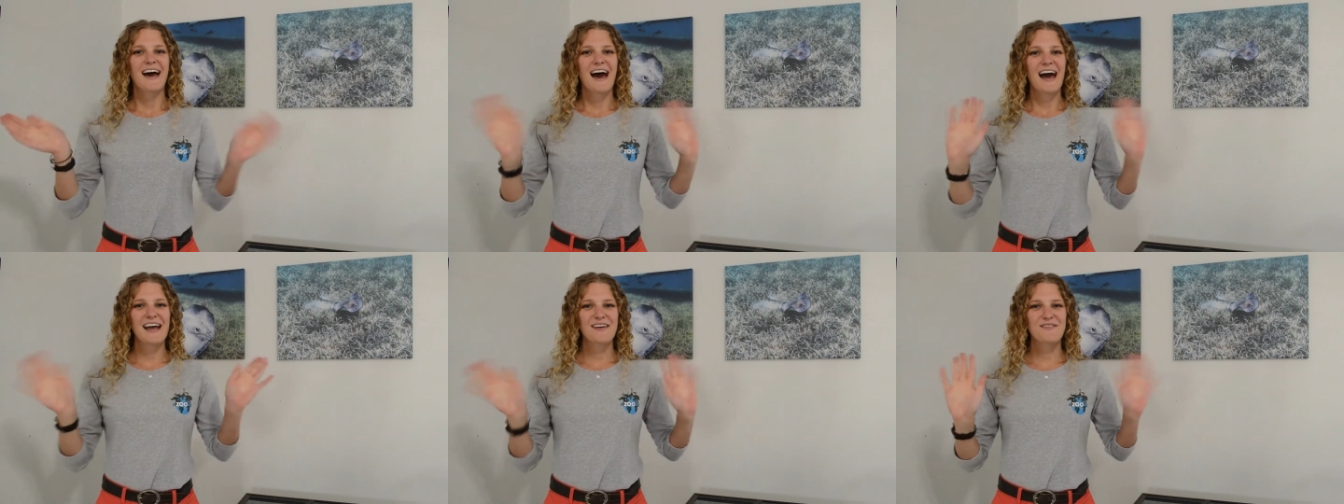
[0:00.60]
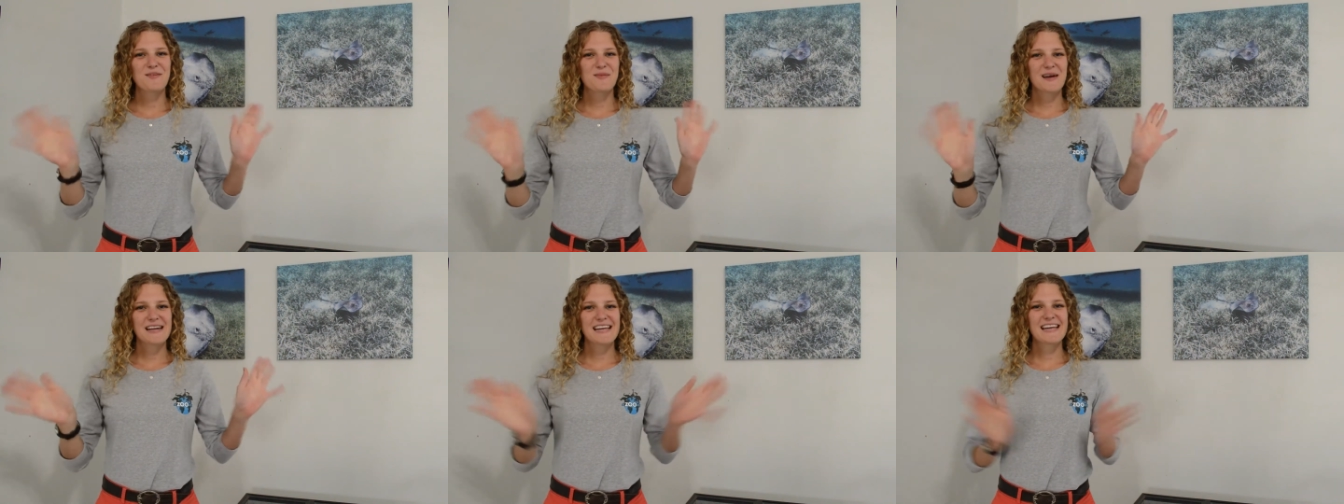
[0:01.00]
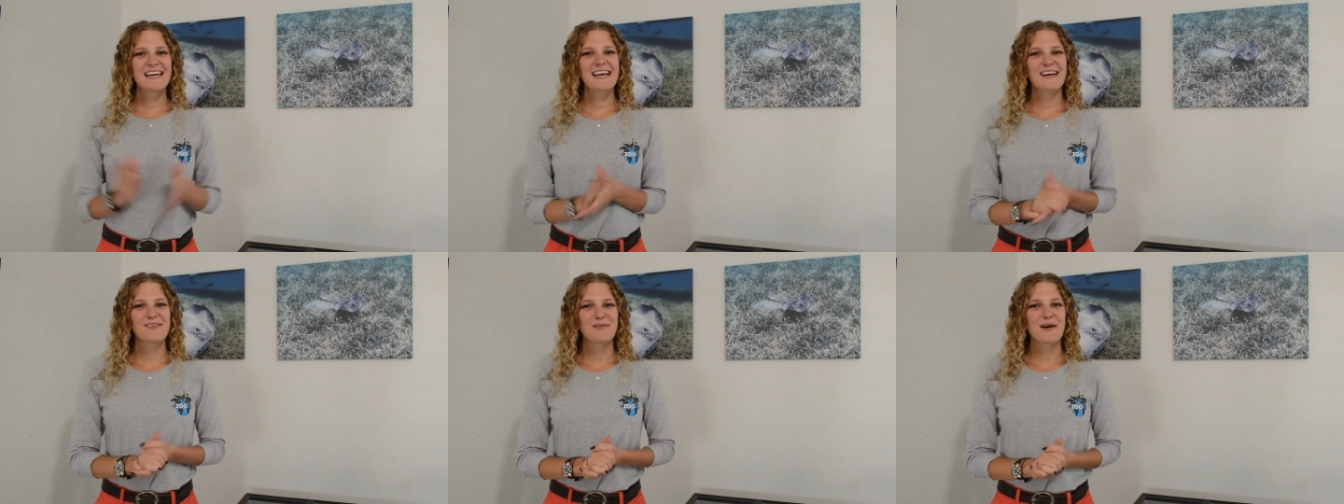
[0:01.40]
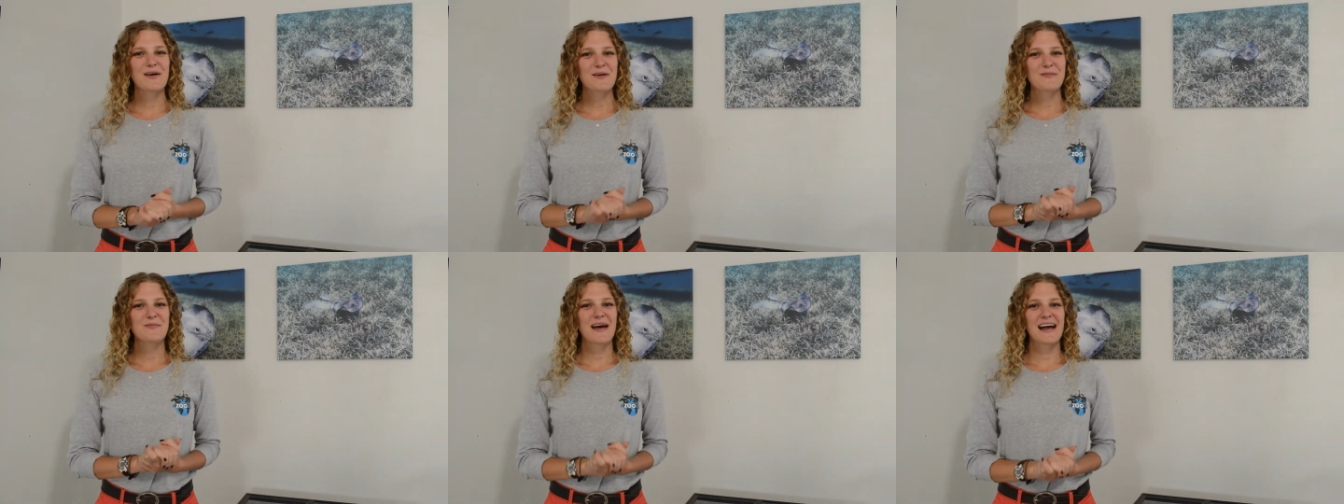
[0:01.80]
Hi everybody, and
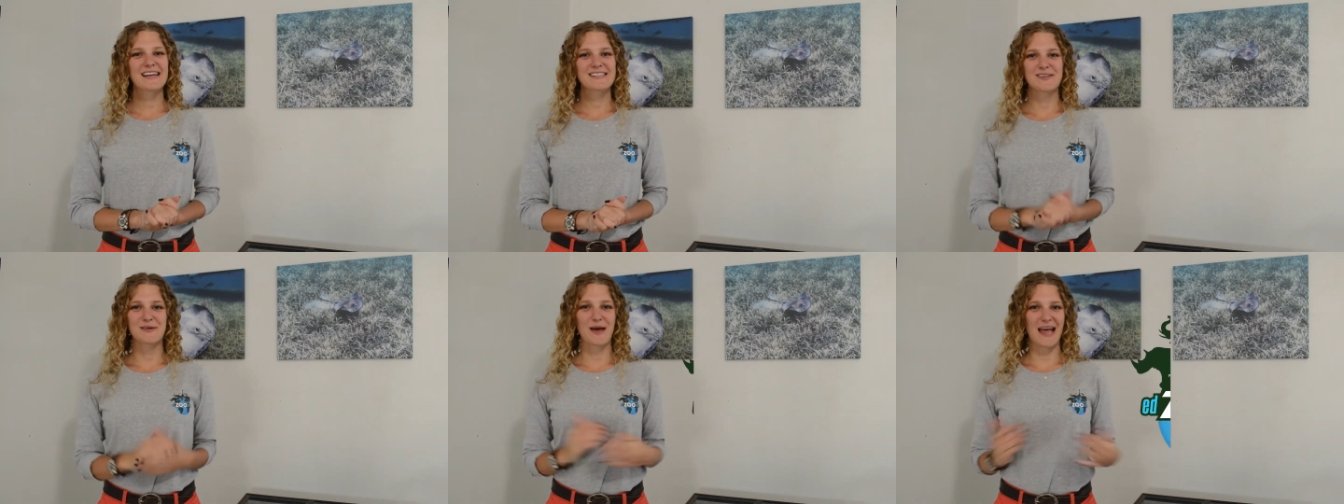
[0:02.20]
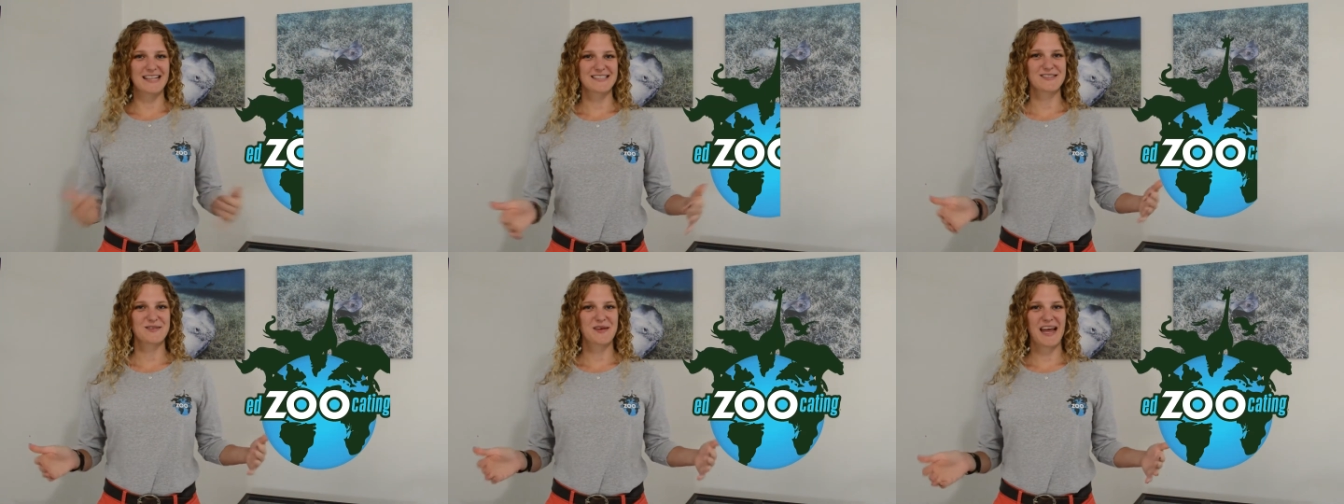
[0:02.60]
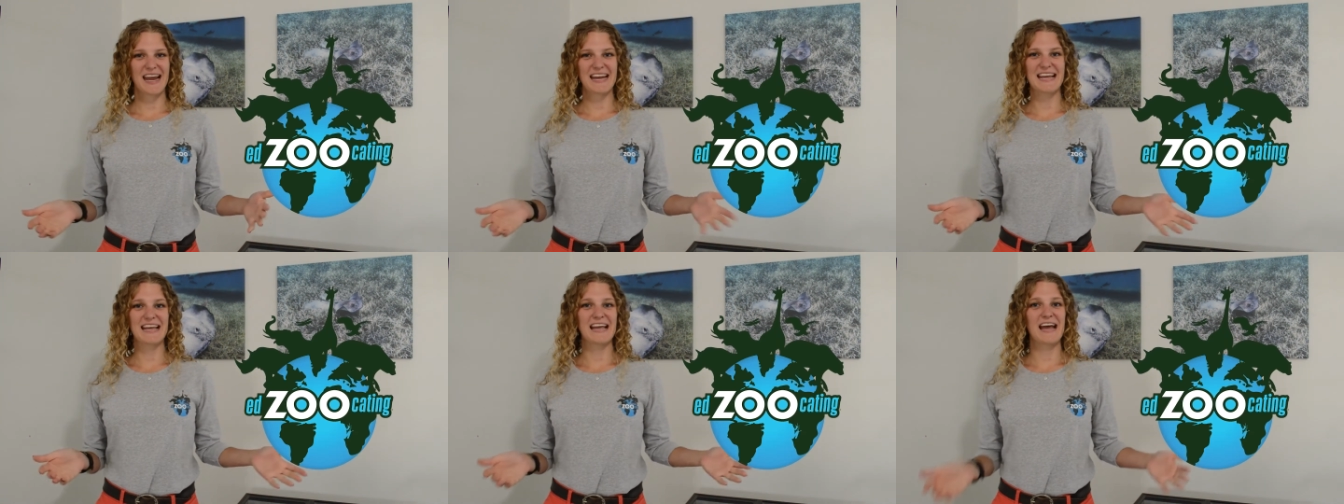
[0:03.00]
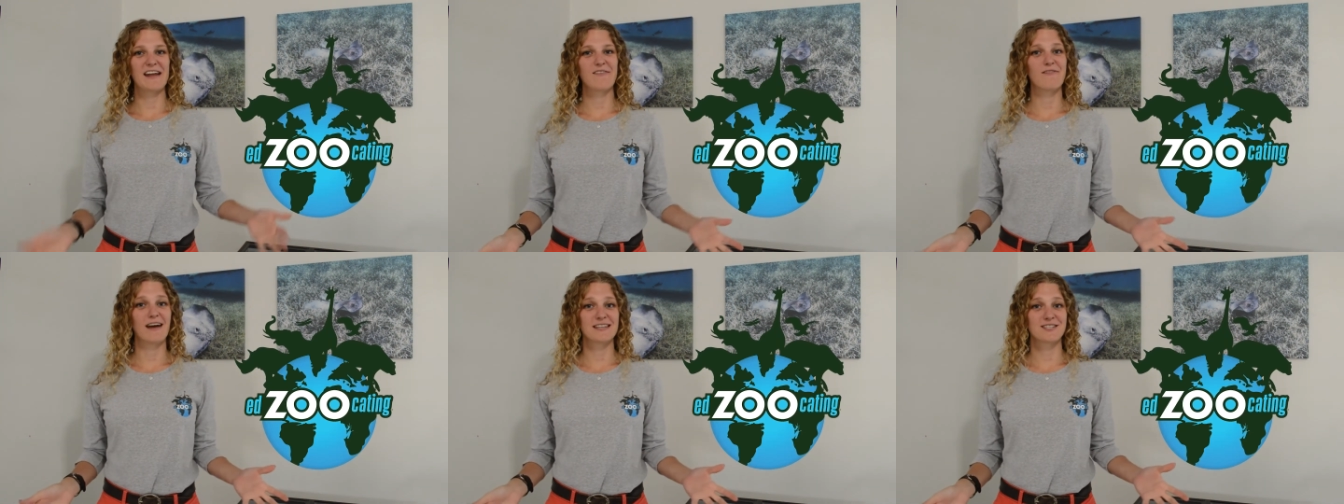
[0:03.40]
welcome back to Educating
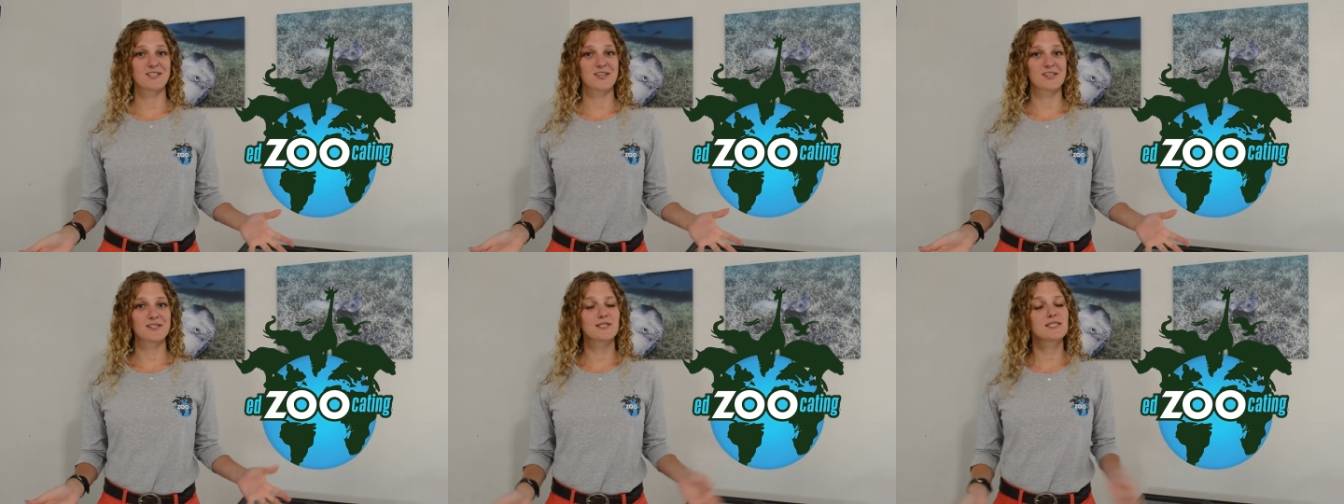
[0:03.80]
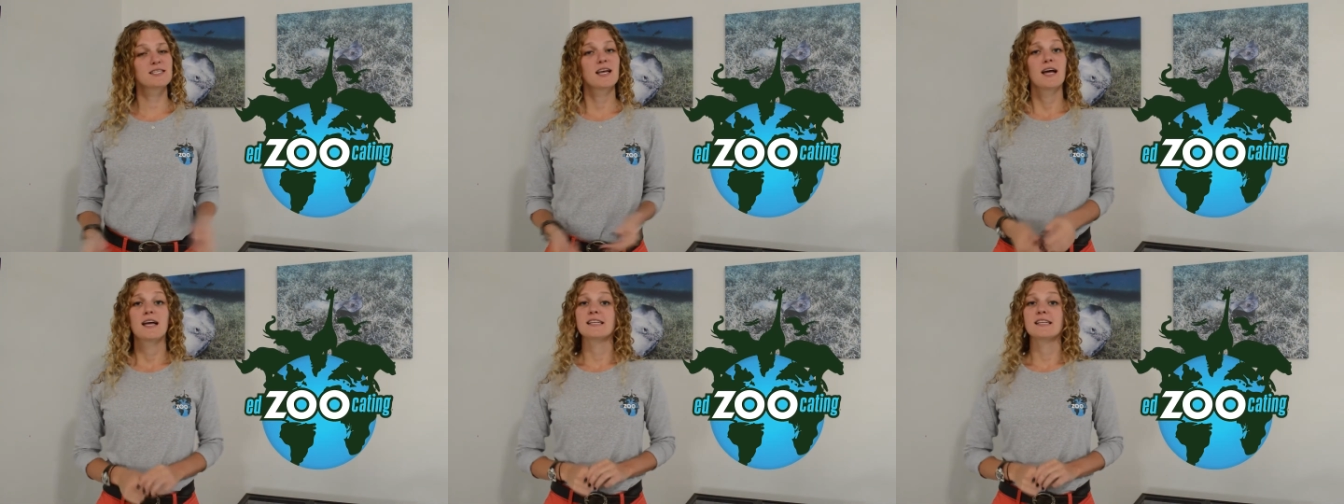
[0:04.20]
Adventures.